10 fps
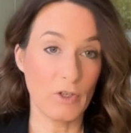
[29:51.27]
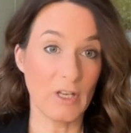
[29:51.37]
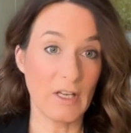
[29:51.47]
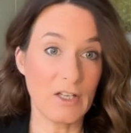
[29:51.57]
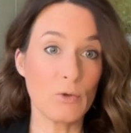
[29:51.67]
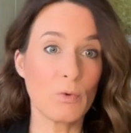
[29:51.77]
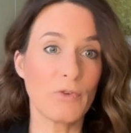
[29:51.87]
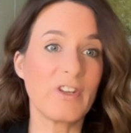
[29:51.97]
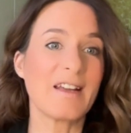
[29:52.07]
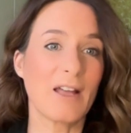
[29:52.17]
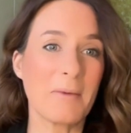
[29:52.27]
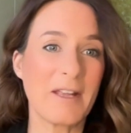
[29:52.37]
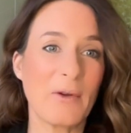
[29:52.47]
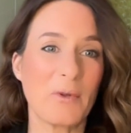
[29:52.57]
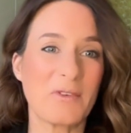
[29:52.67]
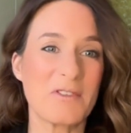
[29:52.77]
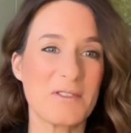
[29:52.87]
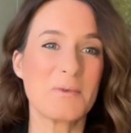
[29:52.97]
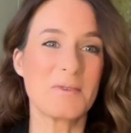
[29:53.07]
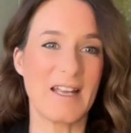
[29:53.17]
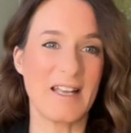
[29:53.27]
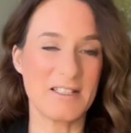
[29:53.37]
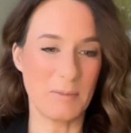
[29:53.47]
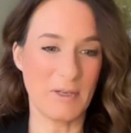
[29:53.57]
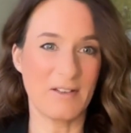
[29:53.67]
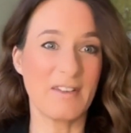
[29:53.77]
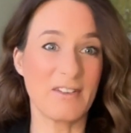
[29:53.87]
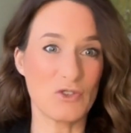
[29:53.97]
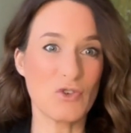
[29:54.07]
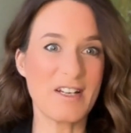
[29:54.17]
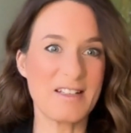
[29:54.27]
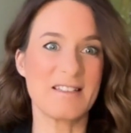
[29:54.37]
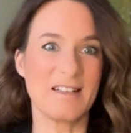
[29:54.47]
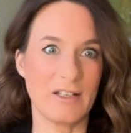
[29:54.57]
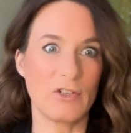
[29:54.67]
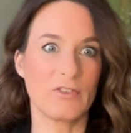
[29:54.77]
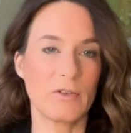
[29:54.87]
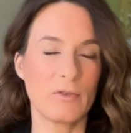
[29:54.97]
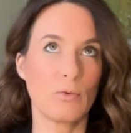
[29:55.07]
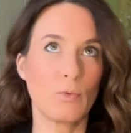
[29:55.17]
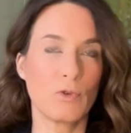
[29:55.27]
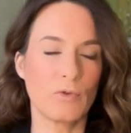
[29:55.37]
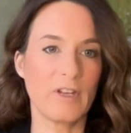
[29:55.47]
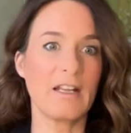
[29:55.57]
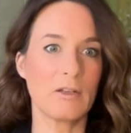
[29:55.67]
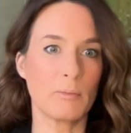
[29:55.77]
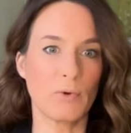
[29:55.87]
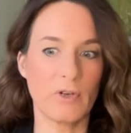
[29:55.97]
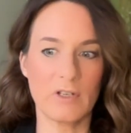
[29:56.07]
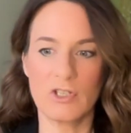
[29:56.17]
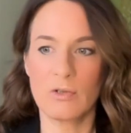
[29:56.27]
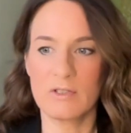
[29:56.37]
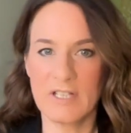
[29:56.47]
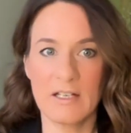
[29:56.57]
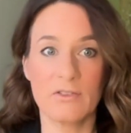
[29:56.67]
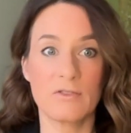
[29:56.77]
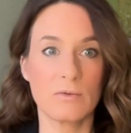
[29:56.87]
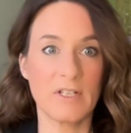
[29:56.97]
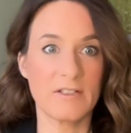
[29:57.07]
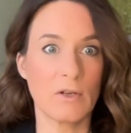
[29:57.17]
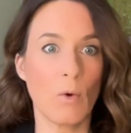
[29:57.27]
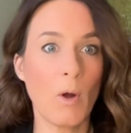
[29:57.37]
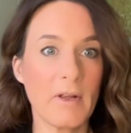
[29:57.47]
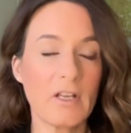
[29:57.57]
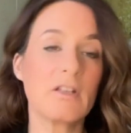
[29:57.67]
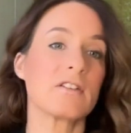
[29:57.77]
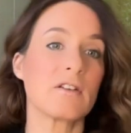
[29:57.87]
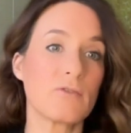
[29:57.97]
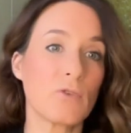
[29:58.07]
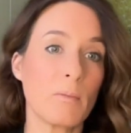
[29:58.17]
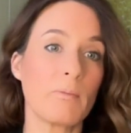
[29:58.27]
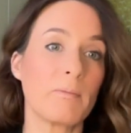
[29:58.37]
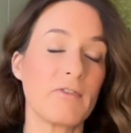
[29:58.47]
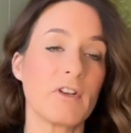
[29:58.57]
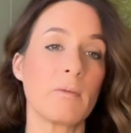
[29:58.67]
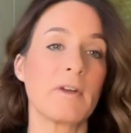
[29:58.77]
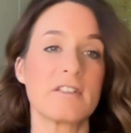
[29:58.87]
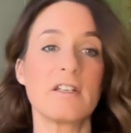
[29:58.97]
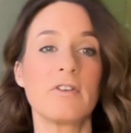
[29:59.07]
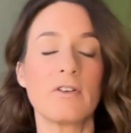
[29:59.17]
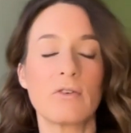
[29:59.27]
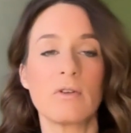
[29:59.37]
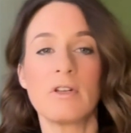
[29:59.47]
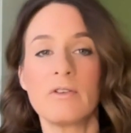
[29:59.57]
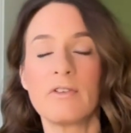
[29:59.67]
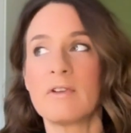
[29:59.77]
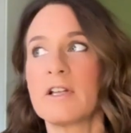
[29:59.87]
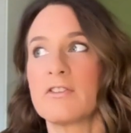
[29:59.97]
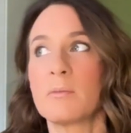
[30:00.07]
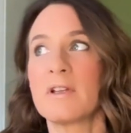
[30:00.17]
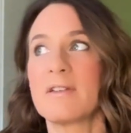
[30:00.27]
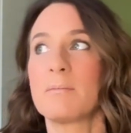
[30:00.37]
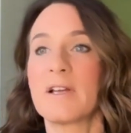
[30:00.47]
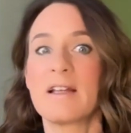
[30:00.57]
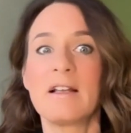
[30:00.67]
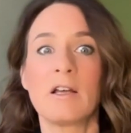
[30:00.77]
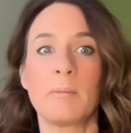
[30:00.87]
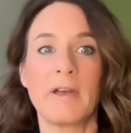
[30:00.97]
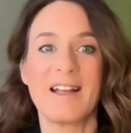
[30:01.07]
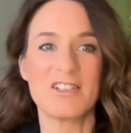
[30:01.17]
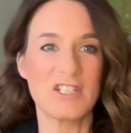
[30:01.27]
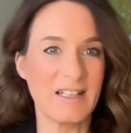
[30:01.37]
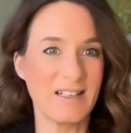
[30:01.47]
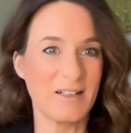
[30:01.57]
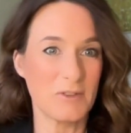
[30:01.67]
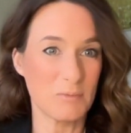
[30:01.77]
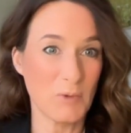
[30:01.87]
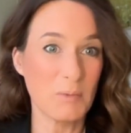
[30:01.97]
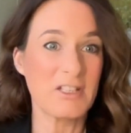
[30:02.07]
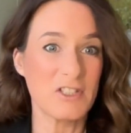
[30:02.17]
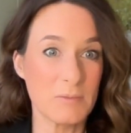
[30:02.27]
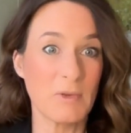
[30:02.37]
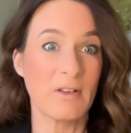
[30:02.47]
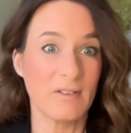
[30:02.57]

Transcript: you will see it coming out on a stool test because it's transient. So you'll take the product, you could take a stool test and go, oh my goodness, I've got bifidobacteria, I've got loads of lactobacilli, but actually it's probably just because it's